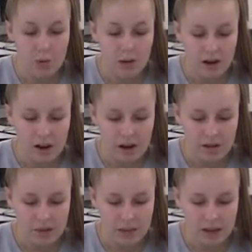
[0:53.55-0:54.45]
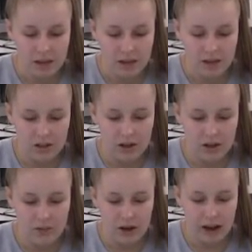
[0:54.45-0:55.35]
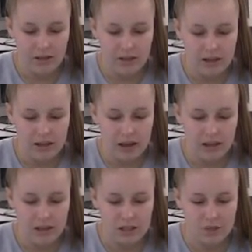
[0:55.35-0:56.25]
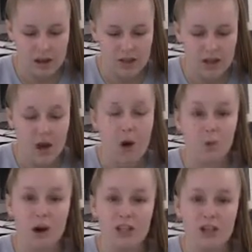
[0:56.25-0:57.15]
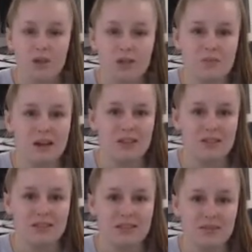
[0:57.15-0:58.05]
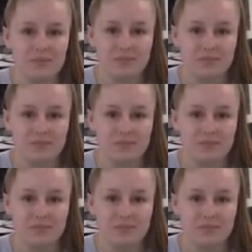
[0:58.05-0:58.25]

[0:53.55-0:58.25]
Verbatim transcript: We are also baking and cooking for African Heritage Month. Watch out for specials.